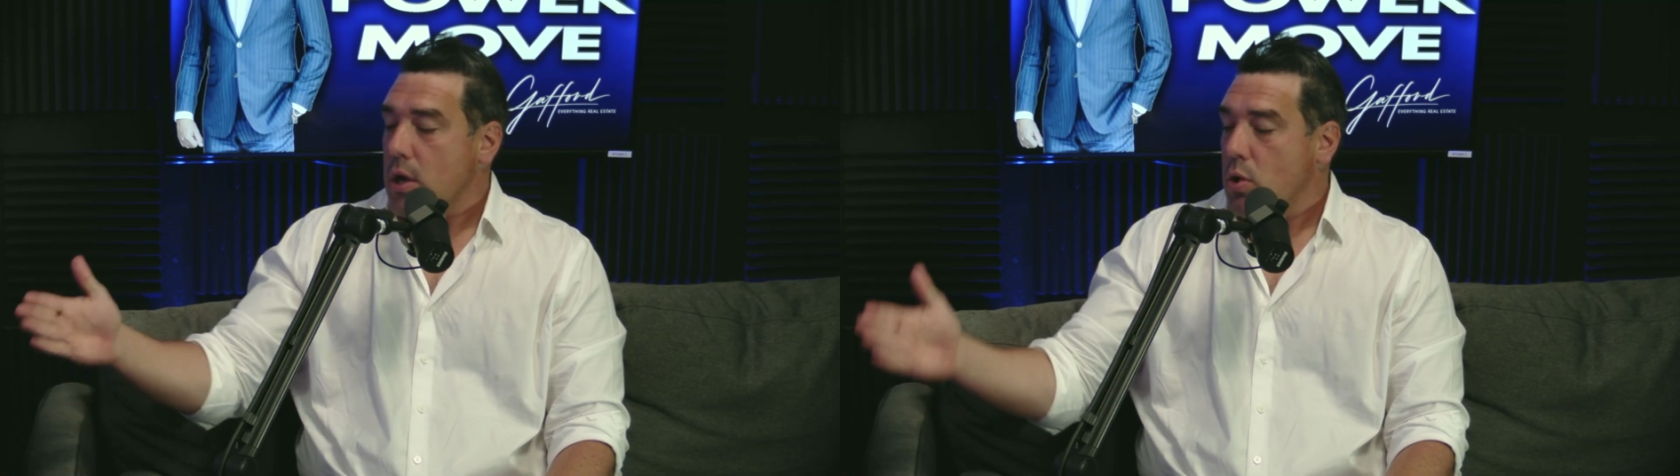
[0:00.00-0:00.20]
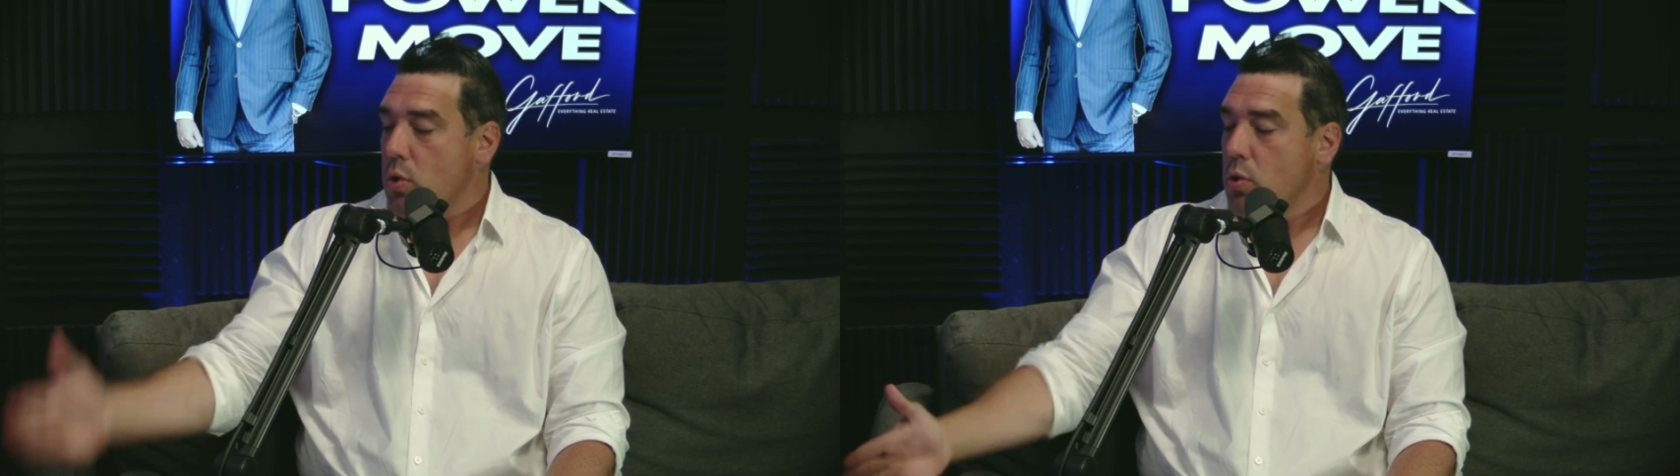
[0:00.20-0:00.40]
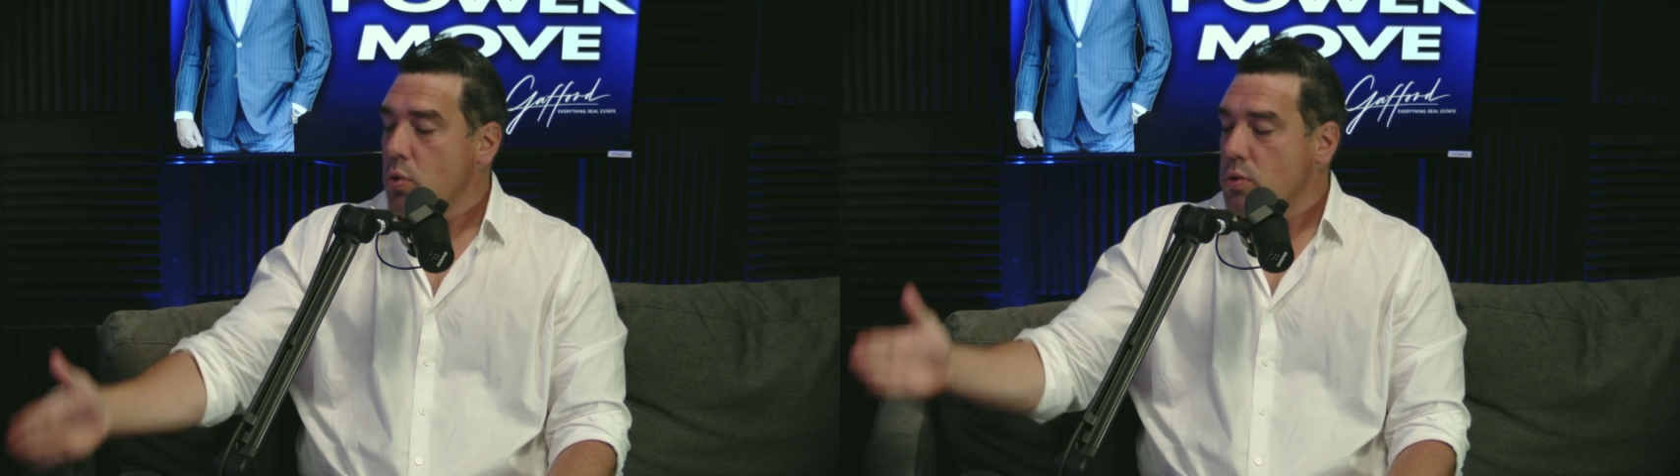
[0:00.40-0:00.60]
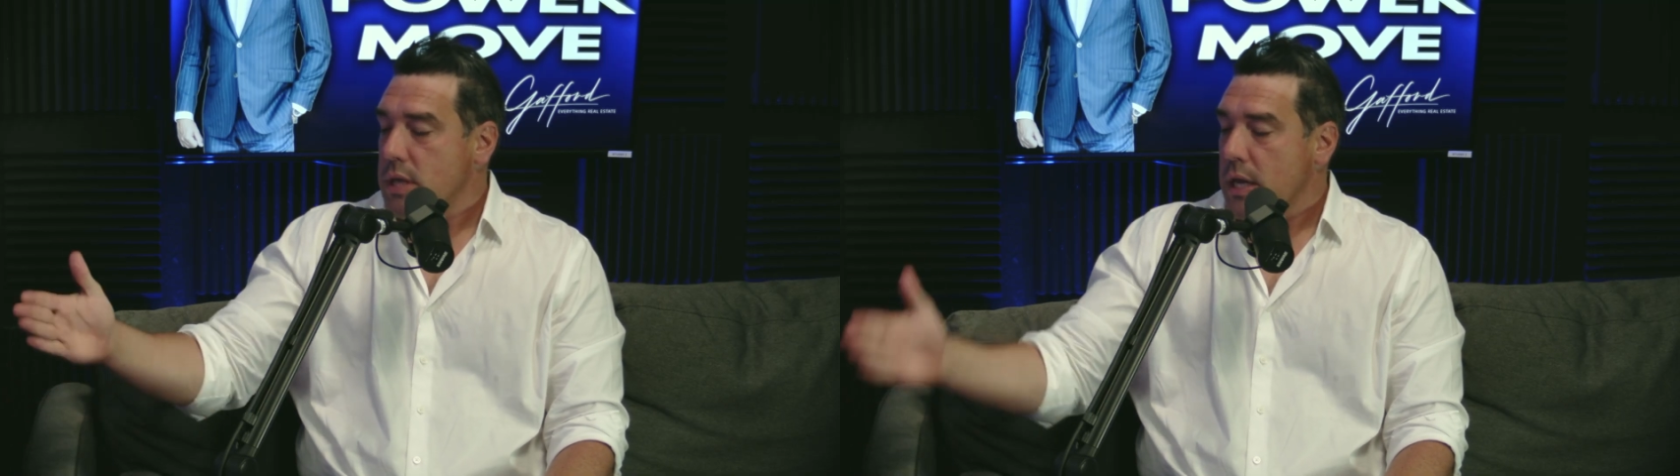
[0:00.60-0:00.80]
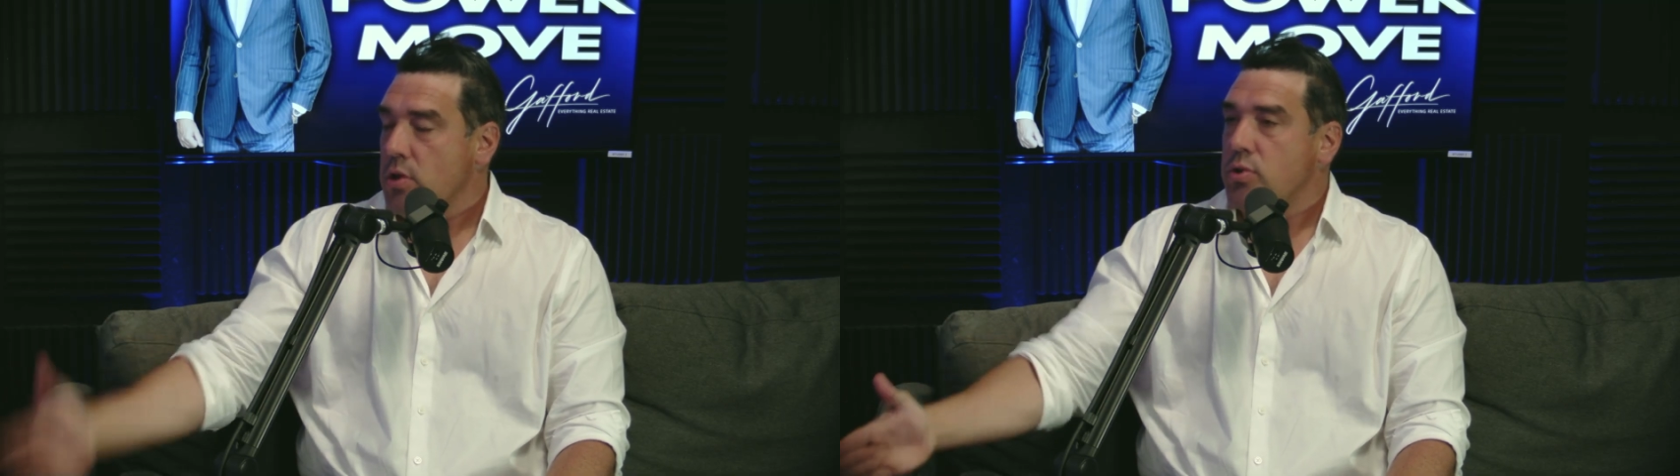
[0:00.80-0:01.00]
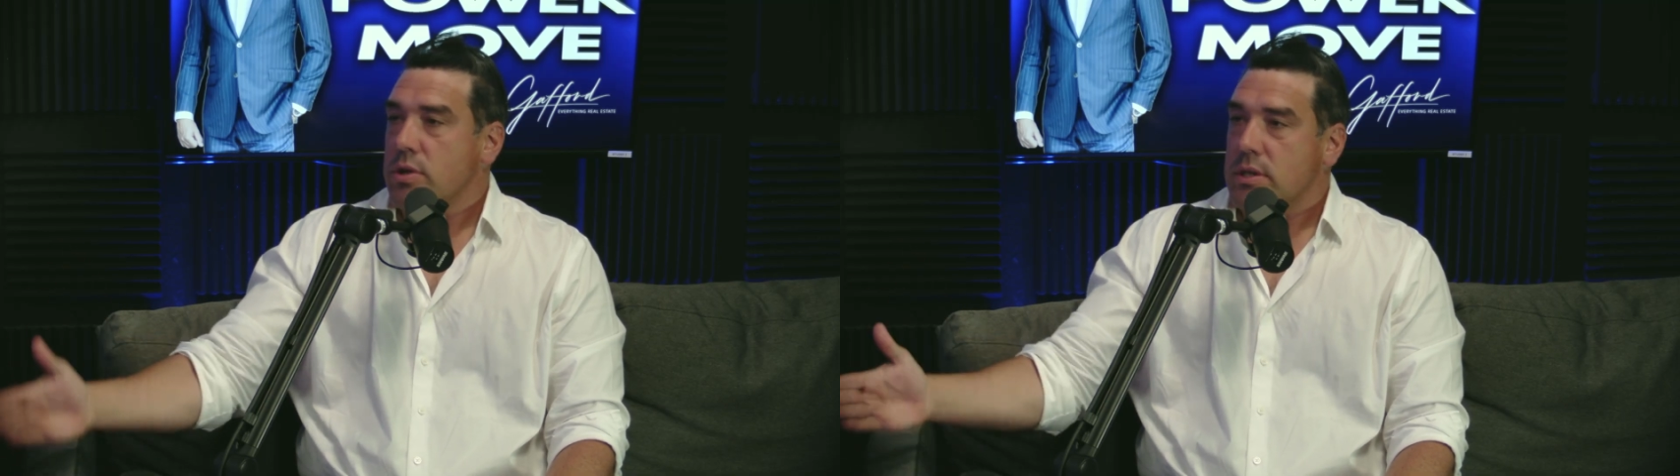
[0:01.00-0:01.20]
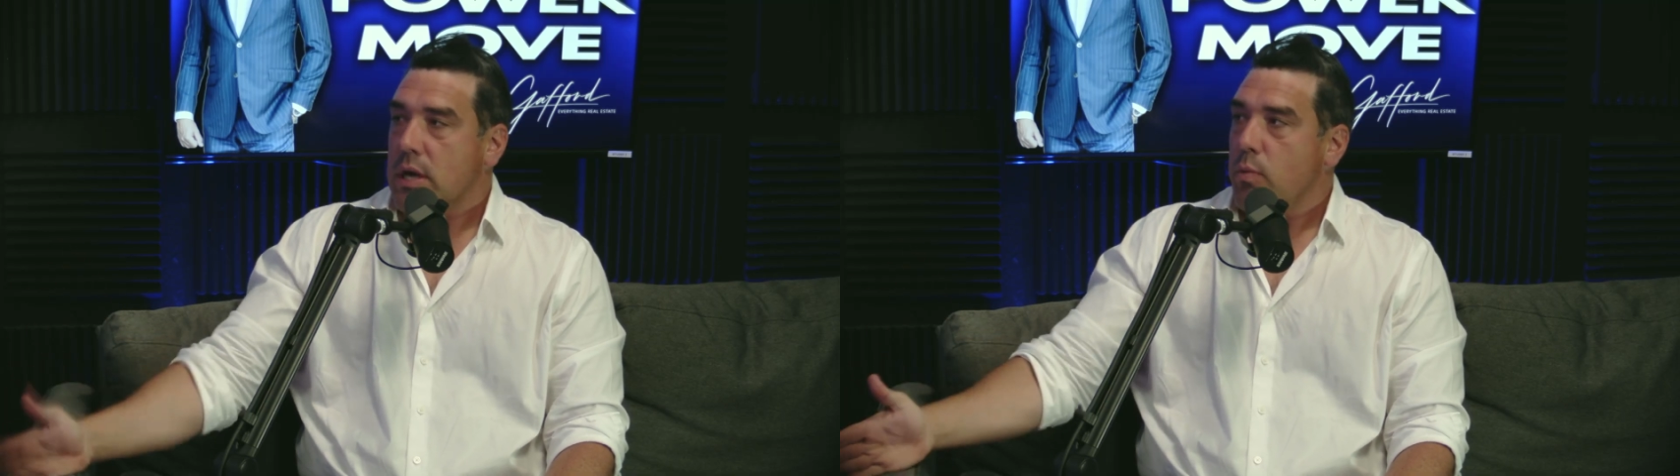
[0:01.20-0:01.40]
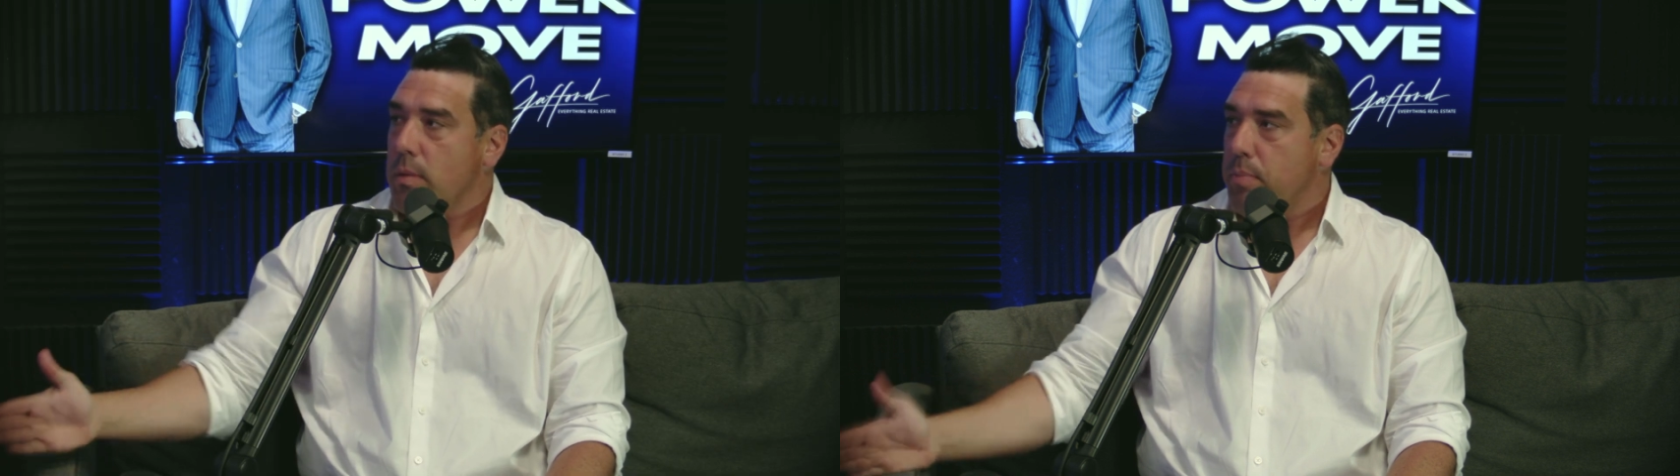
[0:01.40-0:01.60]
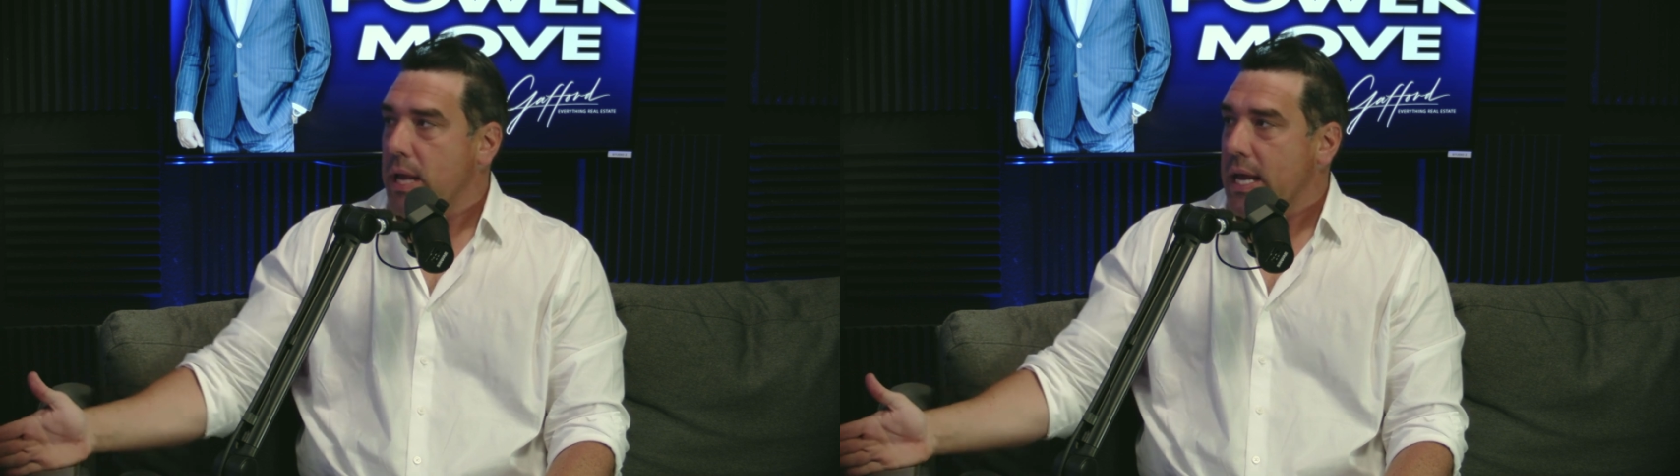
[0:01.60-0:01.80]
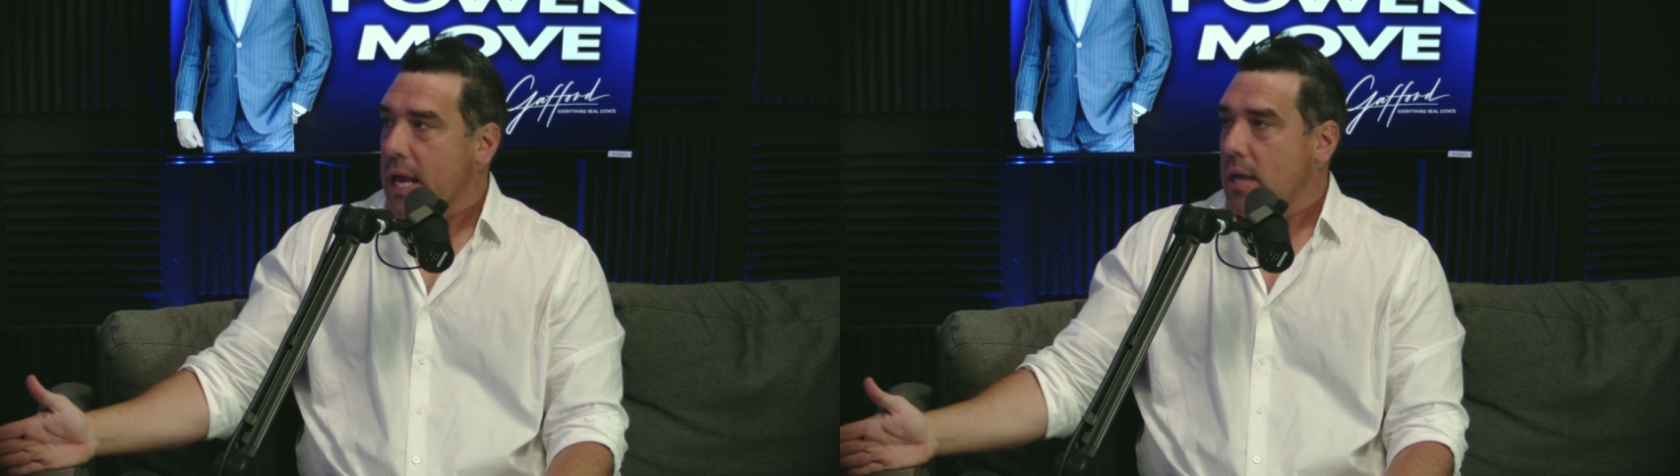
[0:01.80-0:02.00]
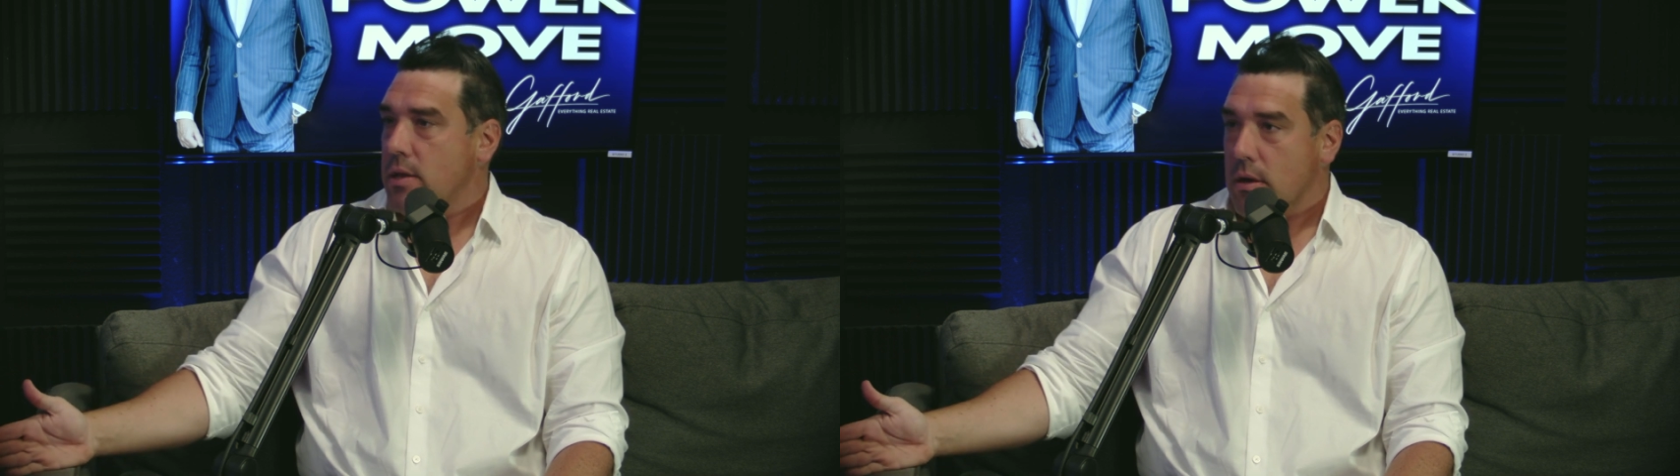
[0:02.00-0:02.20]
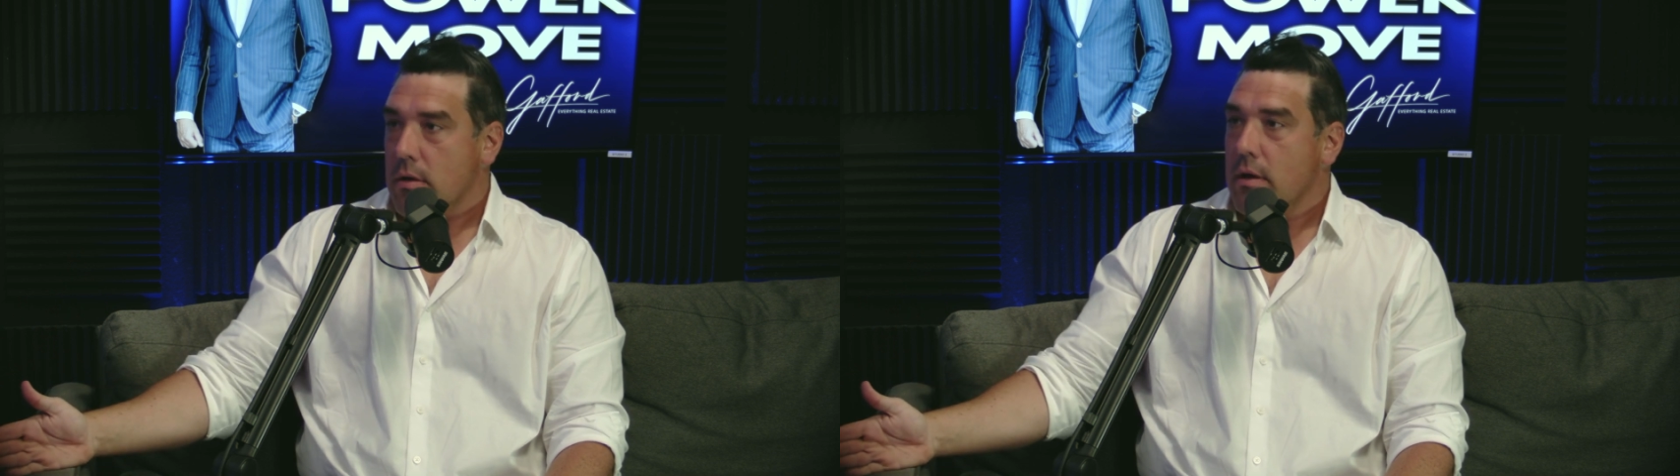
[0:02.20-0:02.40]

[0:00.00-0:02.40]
whose interests can we placate to?